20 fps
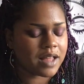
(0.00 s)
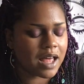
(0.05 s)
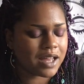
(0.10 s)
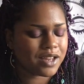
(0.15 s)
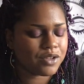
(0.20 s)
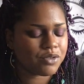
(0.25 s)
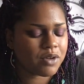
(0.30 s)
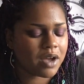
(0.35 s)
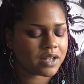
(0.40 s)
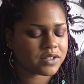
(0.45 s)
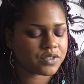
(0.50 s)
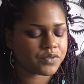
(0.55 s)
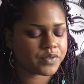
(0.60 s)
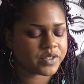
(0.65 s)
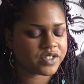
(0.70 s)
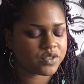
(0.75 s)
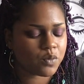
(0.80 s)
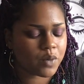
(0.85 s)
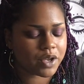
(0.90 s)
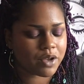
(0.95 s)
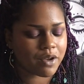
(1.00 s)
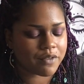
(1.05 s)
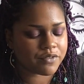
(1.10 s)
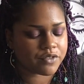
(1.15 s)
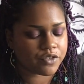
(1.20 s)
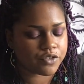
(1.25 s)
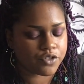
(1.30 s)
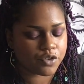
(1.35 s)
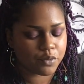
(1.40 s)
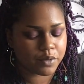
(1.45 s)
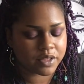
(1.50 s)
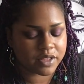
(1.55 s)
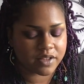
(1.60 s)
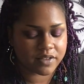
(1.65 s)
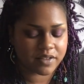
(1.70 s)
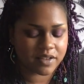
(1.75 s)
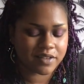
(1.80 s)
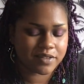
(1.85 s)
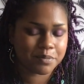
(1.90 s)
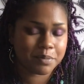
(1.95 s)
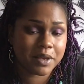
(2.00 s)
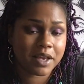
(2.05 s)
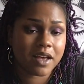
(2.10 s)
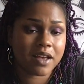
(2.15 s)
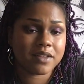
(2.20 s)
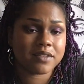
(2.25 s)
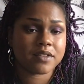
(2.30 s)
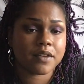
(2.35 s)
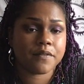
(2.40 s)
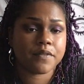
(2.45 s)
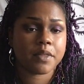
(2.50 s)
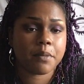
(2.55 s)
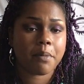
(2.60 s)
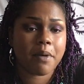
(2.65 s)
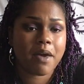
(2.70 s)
lot of you guys, the reason why you have to do with this is because of the